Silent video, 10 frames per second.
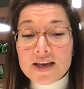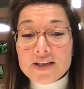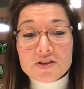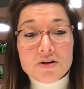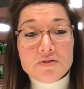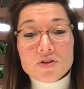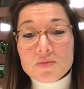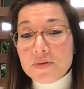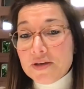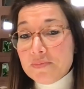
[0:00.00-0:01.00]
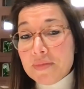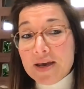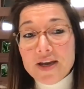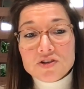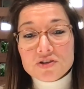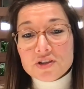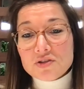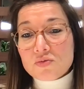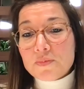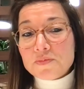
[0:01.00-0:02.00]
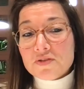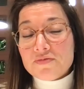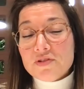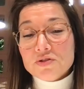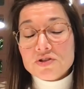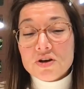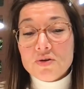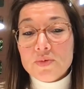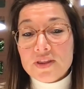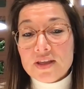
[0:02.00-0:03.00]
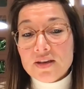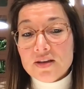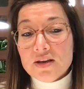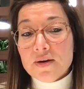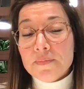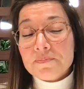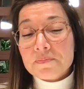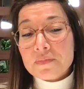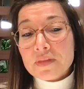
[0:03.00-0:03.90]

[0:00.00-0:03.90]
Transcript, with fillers: is going to be major disruptive also within um,